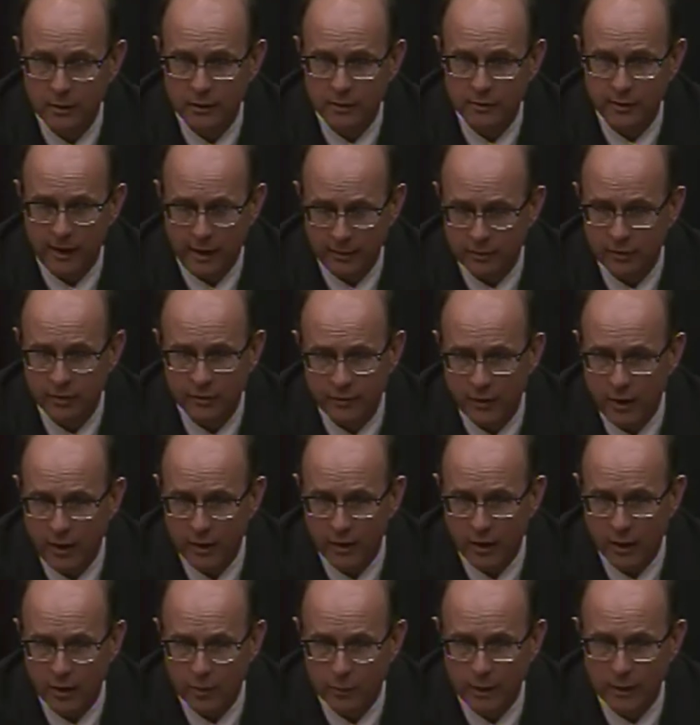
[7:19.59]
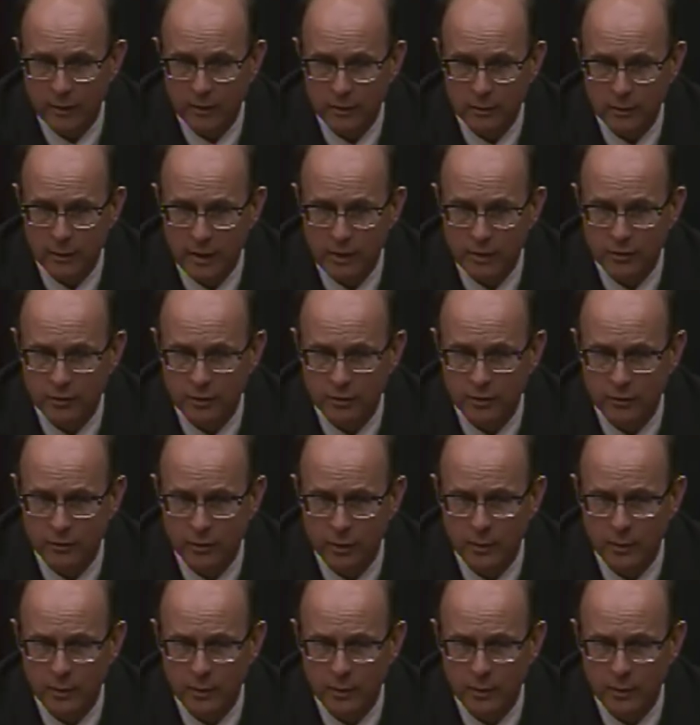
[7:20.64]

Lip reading: satisfy our regulations.